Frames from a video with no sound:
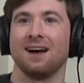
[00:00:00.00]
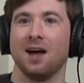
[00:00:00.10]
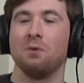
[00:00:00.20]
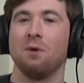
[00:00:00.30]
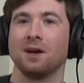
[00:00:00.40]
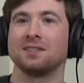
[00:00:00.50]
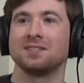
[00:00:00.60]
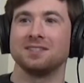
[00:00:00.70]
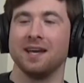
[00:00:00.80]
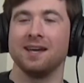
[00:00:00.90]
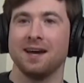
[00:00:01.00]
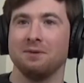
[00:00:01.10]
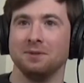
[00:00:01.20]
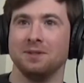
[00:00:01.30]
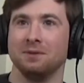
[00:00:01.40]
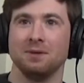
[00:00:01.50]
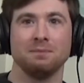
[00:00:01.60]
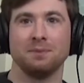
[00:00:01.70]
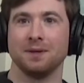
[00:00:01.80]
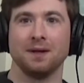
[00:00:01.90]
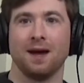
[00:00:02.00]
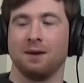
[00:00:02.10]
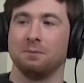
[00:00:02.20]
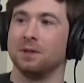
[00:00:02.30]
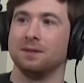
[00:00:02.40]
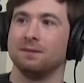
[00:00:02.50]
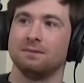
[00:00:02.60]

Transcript: I want to say I would do it, but I wouldn't.